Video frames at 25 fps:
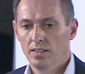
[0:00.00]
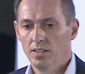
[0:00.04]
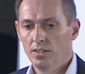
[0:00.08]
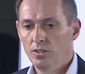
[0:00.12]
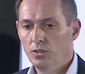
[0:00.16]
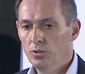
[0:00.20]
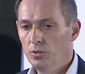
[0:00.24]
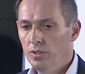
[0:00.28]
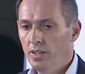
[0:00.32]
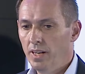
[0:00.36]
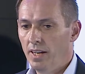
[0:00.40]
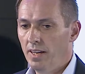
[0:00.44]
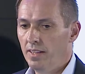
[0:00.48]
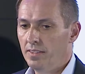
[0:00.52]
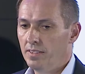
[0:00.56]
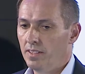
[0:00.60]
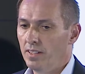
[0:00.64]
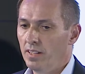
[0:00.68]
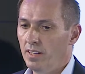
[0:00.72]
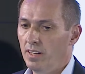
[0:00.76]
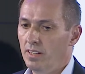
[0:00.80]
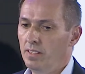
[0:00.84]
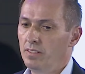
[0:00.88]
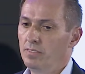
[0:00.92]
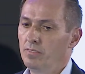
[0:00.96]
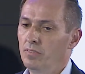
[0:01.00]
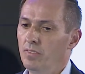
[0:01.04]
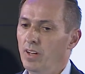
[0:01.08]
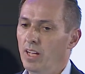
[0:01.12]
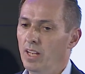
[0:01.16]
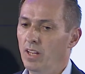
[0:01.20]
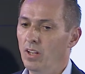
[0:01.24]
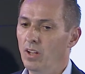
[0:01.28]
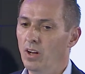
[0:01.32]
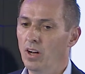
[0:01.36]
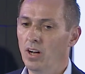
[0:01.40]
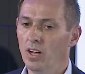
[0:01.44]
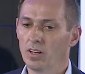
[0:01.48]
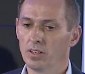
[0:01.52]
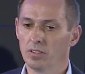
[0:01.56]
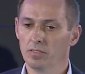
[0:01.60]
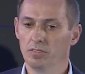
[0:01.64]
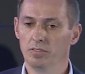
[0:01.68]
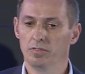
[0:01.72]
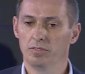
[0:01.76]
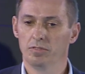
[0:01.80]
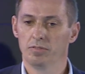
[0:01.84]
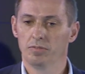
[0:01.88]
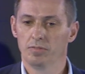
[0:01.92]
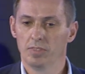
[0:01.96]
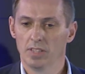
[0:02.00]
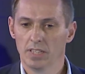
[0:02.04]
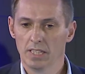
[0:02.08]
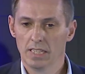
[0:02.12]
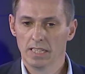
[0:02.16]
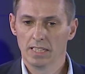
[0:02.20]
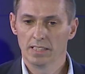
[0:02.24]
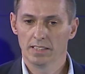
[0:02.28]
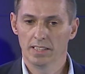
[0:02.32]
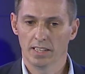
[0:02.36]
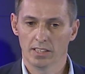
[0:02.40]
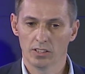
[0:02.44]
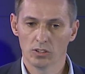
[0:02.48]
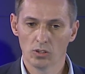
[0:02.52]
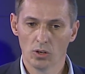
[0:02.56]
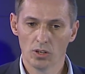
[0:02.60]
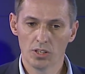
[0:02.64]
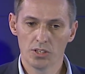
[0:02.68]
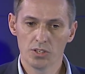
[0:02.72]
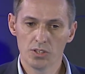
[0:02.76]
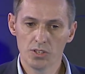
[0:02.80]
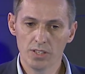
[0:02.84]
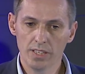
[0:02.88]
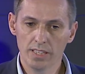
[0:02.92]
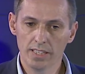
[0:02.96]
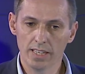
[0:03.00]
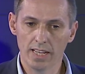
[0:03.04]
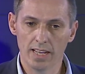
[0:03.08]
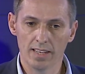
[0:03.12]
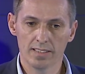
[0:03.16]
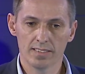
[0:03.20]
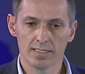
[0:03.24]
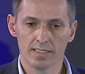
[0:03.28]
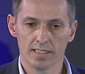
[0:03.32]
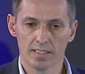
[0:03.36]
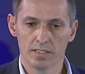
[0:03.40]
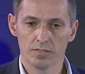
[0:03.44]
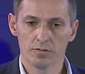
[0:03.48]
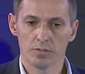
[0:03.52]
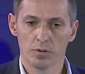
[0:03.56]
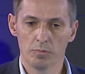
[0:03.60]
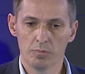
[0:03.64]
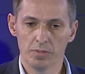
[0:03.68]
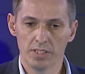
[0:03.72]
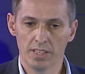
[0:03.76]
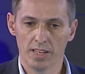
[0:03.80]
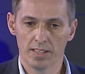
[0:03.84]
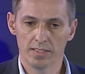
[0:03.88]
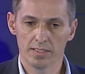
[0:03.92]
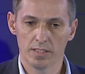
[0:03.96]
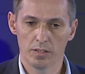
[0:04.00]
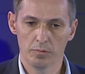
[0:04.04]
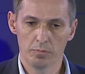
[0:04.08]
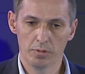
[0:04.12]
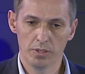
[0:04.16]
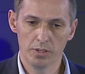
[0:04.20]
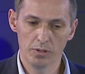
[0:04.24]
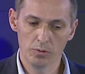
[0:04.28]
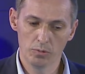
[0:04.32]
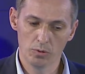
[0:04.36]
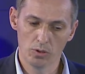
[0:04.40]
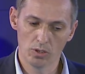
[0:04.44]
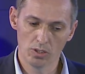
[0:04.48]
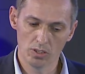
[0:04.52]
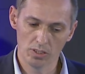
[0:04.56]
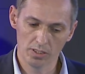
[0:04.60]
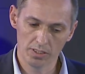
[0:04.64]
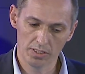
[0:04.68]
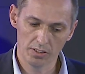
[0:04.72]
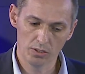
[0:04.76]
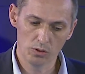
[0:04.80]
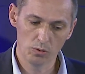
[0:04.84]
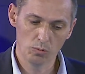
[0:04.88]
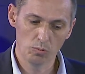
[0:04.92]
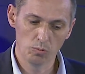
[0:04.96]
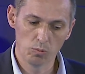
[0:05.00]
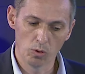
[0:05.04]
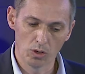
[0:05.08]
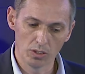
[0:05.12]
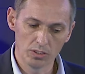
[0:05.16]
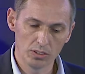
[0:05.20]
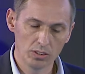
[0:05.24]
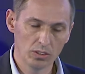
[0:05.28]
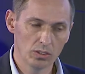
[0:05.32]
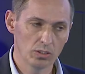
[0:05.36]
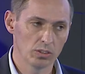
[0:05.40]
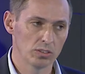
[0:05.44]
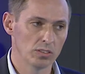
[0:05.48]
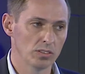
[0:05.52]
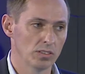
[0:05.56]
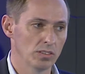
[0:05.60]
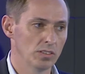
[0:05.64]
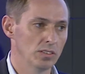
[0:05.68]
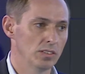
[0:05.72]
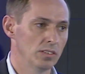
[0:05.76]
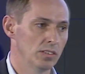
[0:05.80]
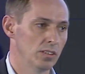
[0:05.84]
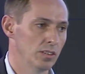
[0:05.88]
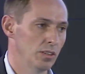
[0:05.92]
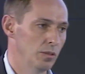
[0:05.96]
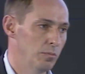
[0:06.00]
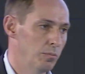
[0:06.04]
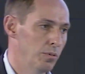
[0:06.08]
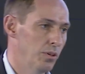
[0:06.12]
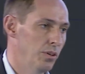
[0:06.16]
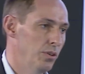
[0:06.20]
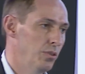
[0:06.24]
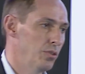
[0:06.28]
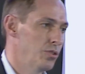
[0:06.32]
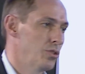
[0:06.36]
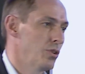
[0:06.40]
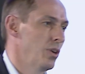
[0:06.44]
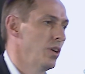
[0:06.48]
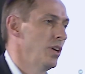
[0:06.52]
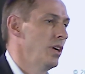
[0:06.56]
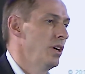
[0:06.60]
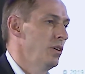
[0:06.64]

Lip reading: together a lot of technology and assets from the SAP world into one consistent approach,